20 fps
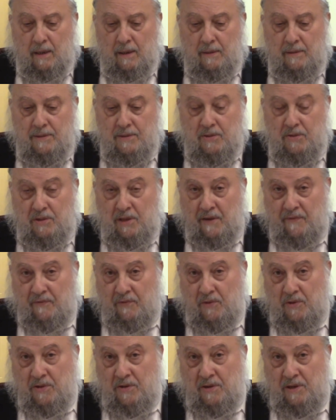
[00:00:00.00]
So
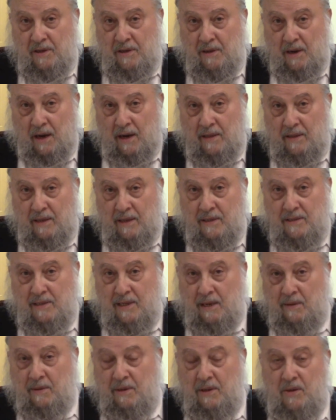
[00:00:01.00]
therefore, the ideas
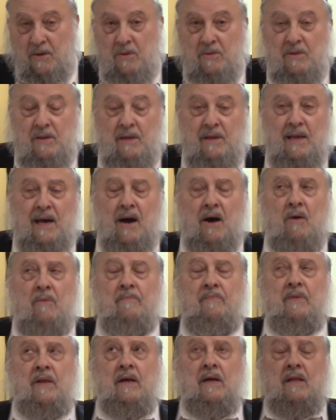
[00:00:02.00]
that I'm going to go into
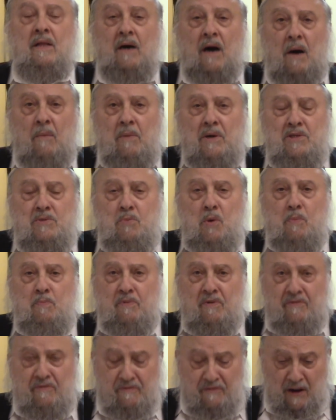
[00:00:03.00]
now are much more
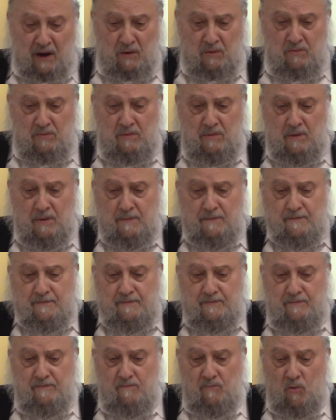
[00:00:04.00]
profound,
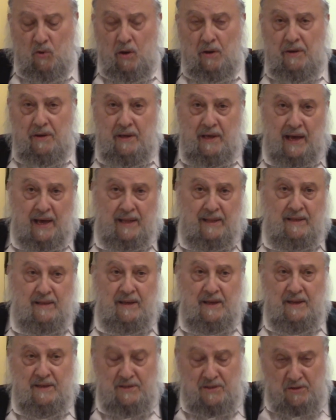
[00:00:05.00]
yet
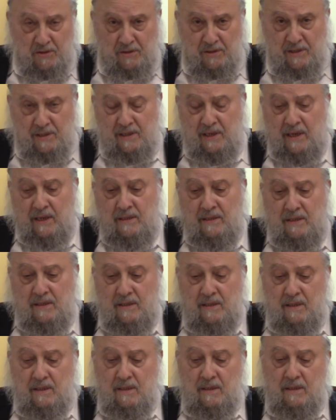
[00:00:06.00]
in a certain
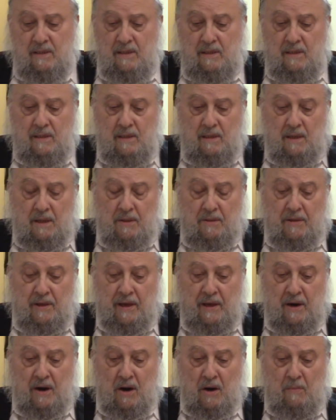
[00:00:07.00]
sense,
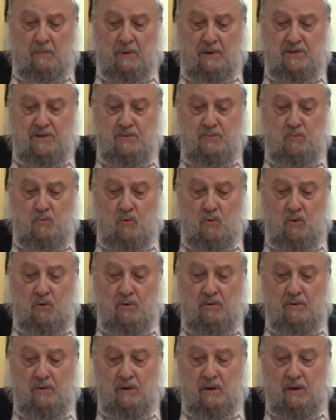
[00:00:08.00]
they are much
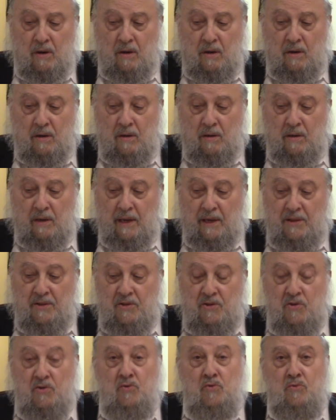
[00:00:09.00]
more in
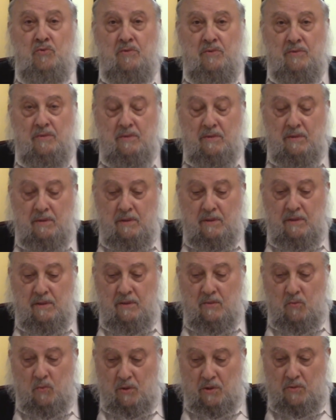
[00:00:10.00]
tune
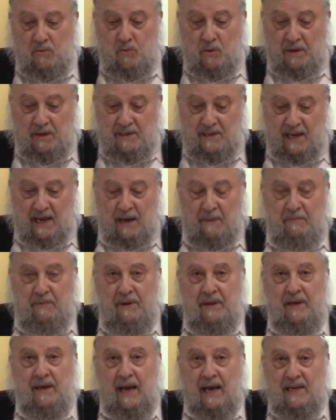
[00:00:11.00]
with what is
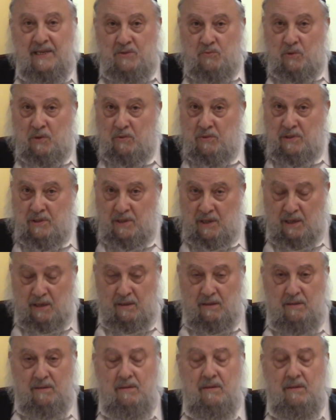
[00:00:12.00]
happening, as we will see.